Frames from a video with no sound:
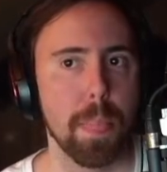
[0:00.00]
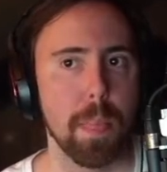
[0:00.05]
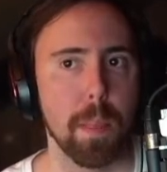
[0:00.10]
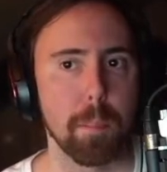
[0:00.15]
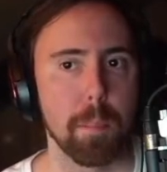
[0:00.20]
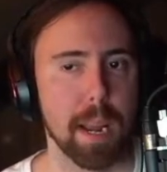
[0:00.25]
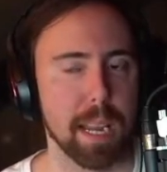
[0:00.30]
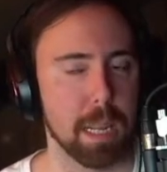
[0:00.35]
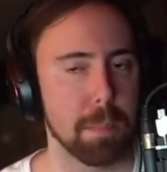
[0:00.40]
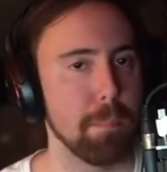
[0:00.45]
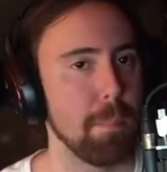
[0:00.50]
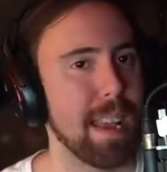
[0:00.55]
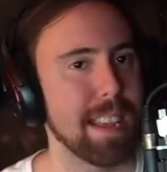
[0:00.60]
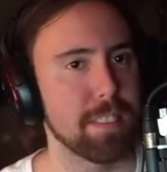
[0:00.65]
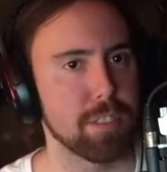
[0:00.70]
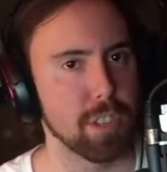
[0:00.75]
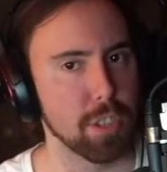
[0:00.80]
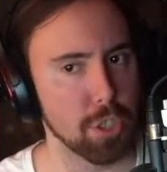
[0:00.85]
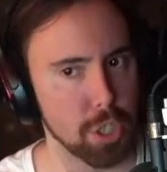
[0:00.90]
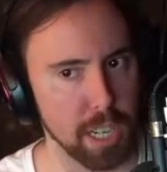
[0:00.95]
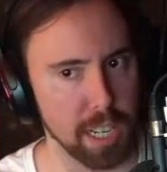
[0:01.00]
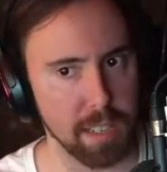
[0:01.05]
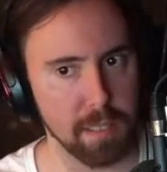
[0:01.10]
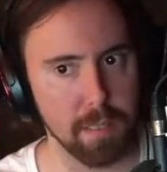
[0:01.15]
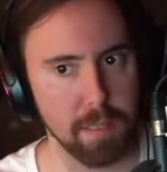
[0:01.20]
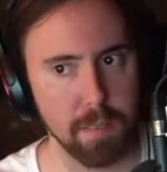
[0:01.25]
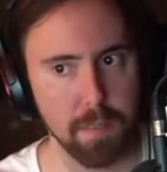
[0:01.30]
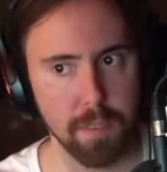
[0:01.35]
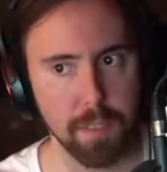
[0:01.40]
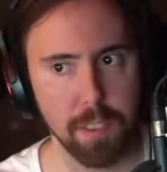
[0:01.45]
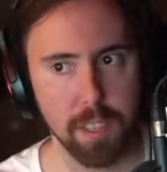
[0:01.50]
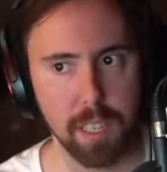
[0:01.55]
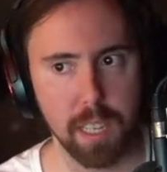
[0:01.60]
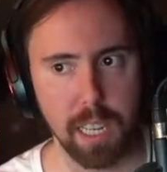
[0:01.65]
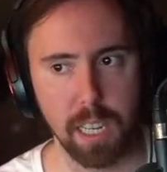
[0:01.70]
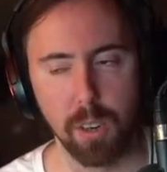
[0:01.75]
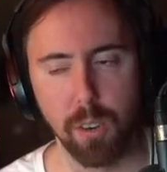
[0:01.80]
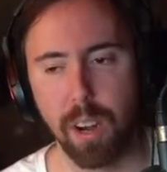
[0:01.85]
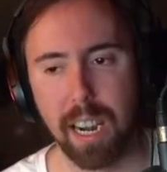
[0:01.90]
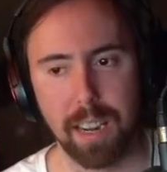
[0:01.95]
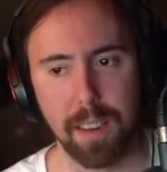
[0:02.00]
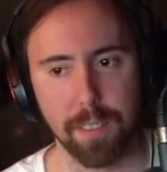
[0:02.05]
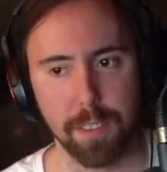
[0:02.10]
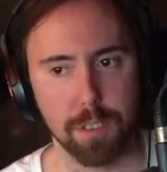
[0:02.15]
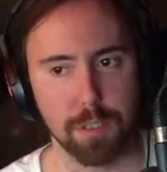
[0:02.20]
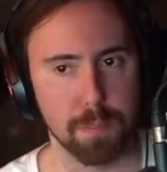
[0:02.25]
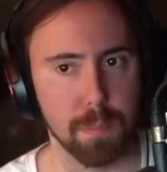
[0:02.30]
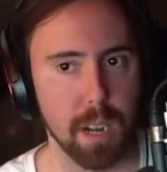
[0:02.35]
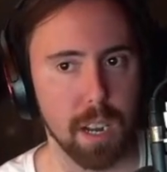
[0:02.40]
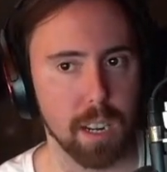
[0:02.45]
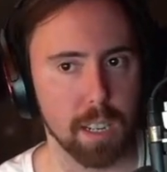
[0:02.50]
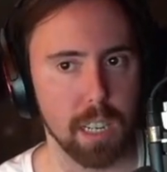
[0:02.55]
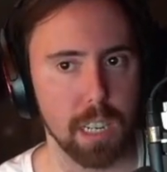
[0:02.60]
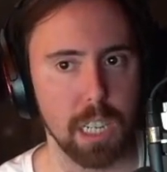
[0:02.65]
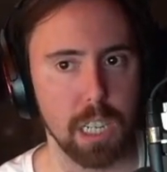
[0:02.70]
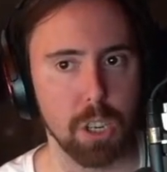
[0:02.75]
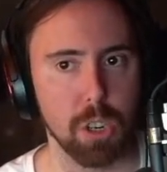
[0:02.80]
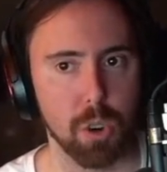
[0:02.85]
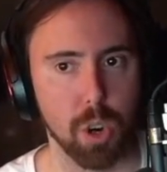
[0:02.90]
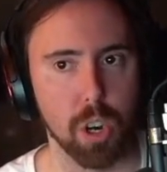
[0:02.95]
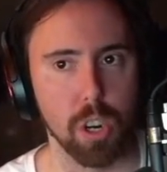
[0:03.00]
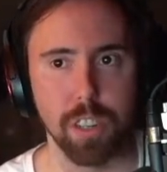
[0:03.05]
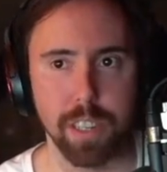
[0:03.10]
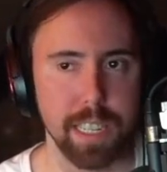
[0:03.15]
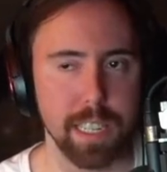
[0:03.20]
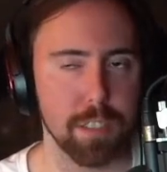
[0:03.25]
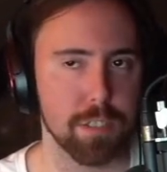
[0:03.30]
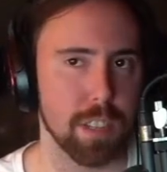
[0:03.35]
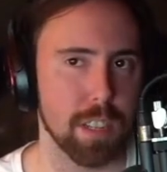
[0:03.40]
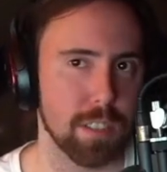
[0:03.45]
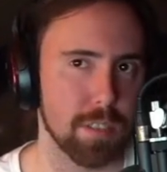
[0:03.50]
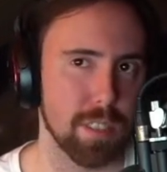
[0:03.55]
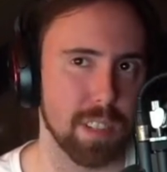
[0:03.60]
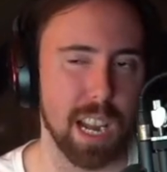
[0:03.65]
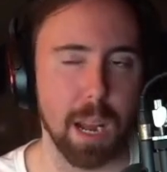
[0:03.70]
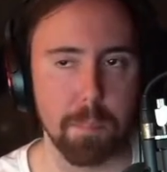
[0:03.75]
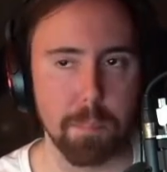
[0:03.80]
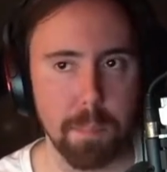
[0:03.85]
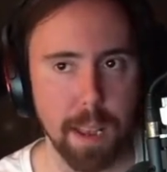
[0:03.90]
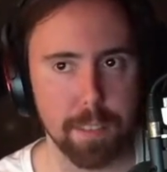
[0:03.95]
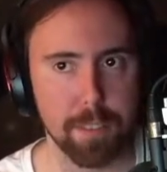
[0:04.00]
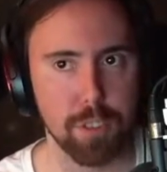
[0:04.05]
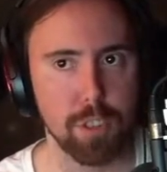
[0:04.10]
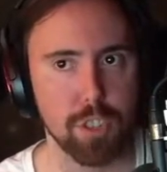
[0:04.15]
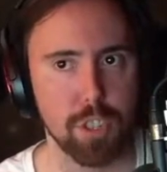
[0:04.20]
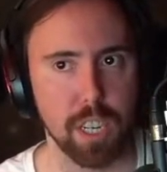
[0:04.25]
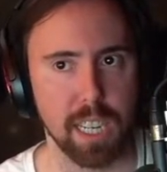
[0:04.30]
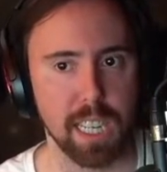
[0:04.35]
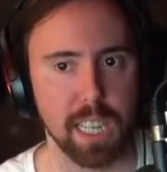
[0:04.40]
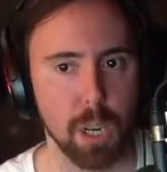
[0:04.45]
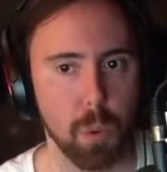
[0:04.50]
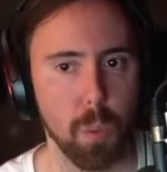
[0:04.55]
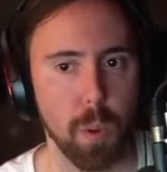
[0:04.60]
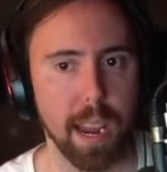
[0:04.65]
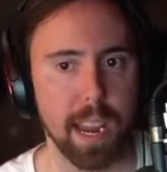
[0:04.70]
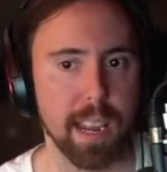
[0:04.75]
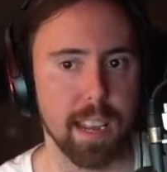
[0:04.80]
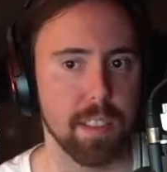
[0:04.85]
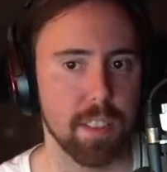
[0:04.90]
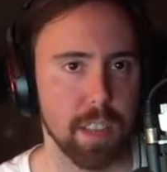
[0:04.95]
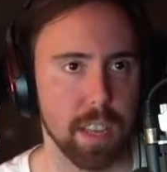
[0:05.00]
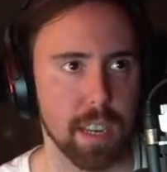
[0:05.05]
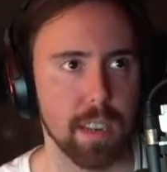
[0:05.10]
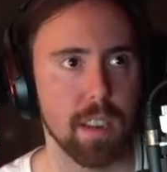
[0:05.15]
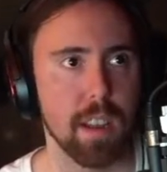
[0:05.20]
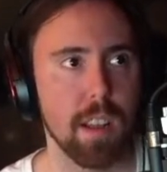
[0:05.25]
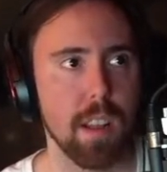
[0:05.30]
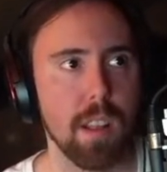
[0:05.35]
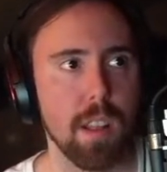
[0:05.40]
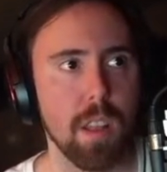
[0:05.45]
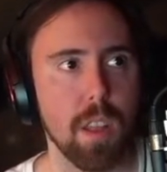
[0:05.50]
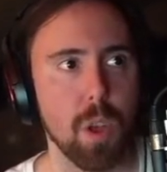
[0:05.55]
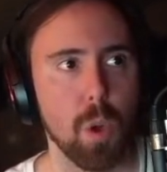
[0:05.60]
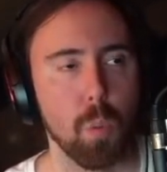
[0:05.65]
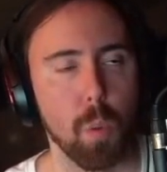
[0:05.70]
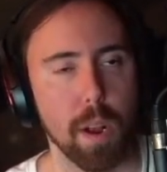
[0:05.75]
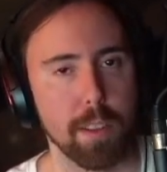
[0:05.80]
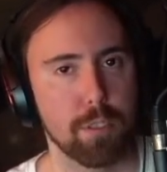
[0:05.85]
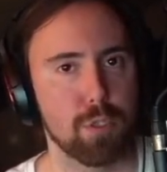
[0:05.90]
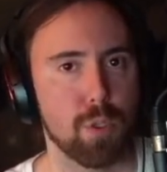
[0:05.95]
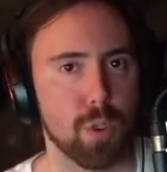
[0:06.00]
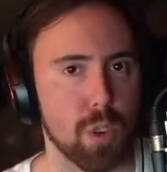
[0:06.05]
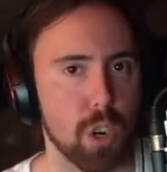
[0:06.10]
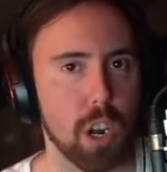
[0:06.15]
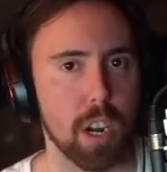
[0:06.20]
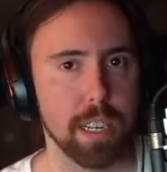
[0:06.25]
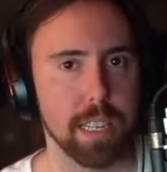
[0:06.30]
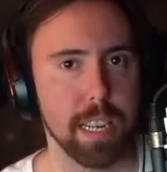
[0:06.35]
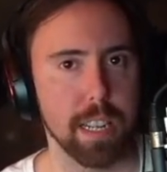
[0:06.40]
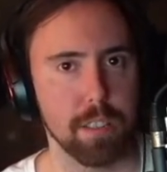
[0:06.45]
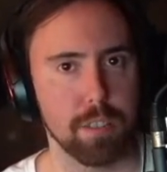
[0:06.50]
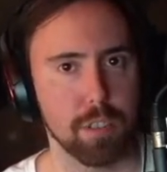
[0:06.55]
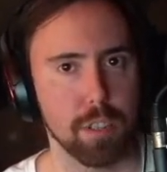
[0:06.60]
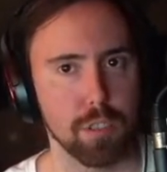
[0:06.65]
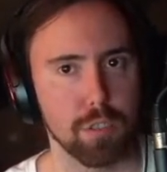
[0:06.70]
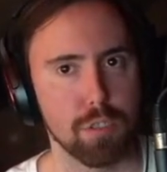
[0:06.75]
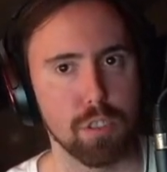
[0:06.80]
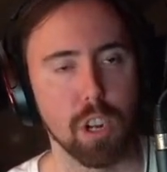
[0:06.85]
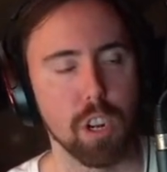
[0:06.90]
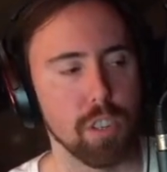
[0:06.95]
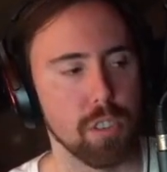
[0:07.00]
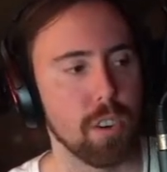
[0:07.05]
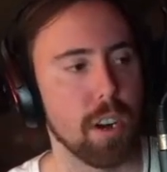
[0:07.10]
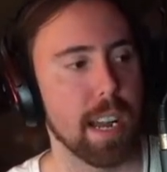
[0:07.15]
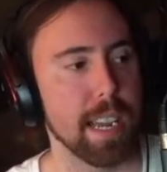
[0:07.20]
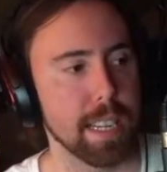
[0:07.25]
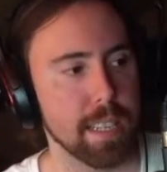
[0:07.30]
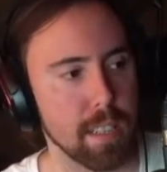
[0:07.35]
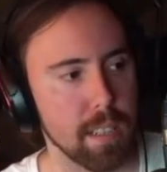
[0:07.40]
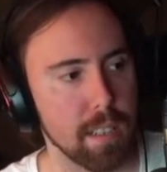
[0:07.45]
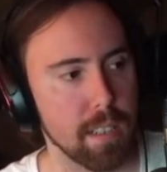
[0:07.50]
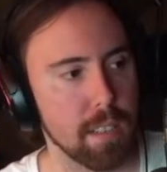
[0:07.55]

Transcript: messaging in a lot of this manga, or at least it's not messaging in a way that Western audiences don't like.